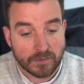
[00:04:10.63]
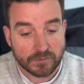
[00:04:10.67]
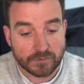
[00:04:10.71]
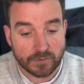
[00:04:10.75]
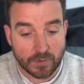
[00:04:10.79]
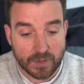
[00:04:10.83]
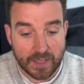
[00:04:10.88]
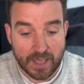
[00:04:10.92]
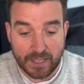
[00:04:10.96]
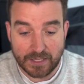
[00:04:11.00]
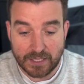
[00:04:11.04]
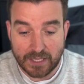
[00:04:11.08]

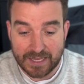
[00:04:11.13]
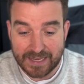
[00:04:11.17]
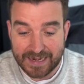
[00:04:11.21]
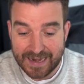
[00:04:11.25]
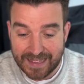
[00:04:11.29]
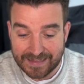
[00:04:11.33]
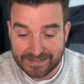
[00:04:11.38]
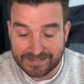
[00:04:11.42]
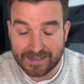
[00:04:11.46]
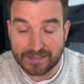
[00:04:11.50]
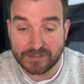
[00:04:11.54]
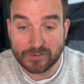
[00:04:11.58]
So yeah, you
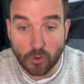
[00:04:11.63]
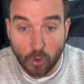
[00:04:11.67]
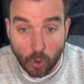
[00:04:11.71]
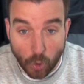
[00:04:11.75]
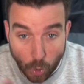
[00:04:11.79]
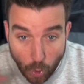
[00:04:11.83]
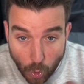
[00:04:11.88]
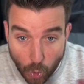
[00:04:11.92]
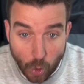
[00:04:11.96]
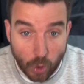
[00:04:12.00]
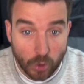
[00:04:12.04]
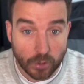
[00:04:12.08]
can access
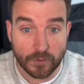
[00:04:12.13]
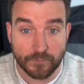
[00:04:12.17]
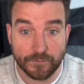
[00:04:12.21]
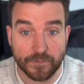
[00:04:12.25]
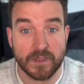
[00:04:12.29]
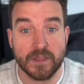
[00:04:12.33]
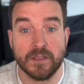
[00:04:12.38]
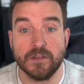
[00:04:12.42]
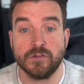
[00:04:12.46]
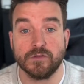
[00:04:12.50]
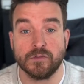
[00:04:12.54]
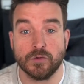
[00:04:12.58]
all of
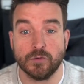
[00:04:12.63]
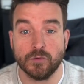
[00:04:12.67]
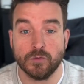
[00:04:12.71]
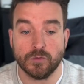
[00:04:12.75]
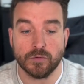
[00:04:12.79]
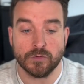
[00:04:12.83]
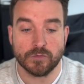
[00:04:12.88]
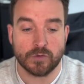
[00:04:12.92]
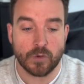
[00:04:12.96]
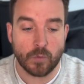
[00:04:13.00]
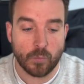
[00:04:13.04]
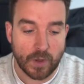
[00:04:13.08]
these
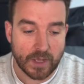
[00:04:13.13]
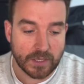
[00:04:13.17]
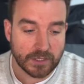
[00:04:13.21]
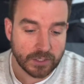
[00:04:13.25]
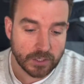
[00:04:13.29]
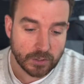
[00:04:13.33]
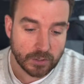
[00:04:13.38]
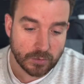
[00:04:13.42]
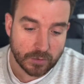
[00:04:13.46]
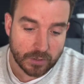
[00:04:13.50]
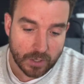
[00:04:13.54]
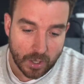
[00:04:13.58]
tools
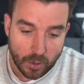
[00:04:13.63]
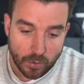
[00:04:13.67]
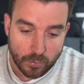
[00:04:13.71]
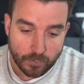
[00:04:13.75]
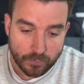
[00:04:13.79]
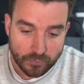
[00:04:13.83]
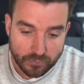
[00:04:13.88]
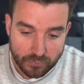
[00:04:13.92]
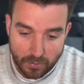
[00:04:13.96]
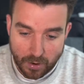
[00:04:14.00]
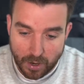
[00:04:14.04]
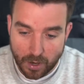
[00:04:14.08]
when you go
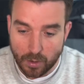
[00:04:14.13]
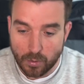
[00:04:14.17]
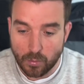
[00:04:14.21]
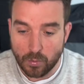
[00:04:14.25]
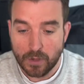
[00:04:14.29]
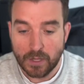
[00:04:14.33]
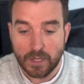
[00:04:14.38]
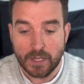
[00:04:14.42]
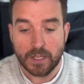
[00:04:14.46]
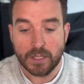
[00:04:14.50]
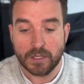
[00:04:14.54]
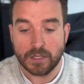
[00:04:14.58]

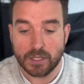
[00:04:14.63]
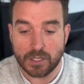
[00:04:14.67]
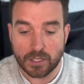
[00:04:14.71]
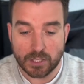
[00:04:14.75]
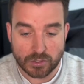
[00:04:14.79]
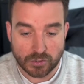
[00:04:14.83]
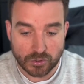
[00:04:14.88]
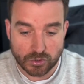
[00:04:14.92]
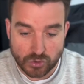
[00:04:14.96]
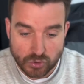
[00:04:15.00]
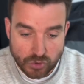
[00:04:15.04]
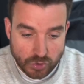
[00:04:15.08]
pro. You
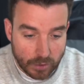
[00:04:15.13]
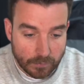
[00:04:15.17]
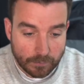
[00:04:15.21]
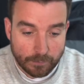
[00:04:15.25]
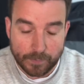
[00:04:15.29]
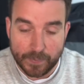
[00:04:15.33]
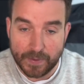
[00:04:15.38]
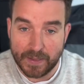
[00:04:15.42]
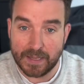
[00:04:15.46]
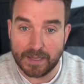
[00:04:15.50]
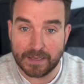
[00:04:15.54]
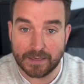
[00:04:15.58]
can just
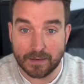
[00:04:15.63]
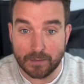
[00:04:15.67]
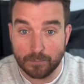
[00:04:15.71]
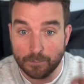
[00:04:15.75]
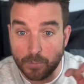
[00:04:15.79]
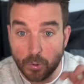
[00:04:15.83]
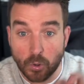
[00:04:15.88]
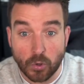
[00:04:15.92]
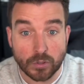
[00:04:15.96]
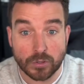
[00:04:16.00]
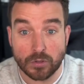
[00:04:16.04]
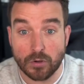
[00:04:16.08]
jump in,
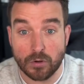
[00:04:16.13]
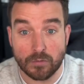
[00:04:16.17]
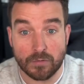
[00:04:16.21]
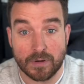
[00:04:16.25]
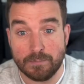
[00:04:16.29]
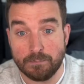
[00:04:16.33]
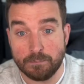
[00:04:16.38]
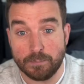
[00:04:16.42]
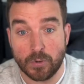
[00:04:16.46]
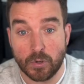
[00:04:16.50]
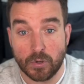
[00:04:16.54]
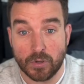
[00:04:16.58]
put your
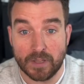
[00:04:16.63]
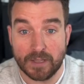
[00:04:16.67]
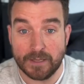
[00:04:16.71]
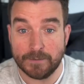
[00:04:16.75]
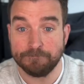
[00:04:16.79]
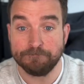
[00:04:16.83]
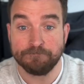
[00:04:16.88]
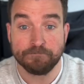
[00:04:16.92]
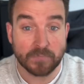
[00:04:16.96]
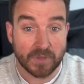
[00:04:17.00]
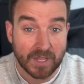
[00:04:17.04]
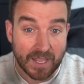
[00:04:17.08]
input
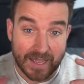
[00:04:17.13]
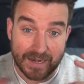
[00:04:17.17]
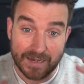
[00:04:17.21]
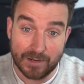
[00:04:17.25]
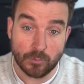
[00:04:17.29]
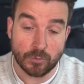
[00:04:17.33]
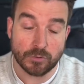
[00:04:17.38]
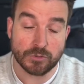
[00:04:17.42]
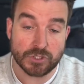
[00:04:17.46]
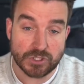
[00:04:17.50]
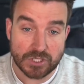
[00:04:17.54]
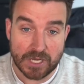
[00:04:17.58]
in, and
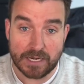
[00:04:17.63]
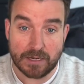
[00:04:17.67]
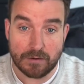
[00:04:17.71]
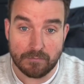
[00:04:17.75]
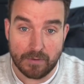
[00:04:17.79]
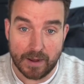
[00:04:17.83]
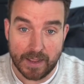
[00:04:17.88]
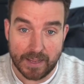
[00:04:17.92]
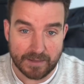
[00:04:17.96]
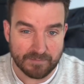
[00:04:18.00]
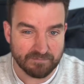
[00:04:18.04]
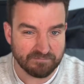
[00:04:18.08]
it will
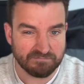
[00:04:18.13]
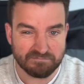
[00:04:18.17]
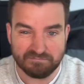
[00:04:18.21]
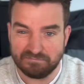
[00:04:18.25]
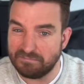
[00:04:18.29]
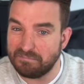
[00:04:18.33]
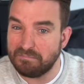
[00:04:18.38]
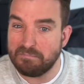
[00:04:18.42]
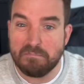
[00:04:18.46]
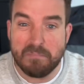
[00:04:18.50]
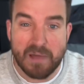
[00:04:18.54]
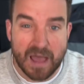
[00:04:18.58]
generate
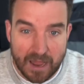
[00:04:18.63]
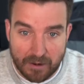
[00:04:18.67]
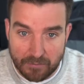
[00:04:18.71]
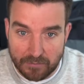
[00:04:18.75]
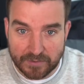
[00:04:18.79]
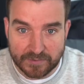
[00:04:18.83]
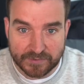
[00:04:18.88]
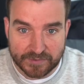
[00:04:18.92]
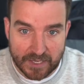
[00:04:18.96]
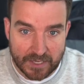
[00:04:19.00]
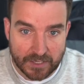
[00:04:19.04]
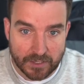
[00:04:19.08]
a matter
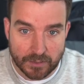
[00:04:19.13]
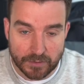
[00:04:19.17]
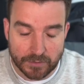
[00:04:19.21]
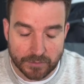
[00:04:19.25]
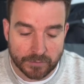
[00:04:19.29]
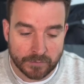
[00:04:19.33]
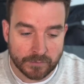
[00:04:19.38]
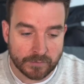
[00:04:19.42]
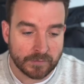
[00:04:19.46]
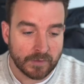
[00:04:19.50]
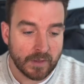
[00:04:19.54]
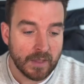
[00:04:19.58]
of
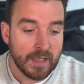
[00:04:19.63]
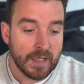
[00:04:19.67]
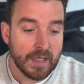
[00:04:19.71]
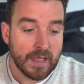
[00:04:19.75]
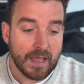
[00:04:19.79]
seconds.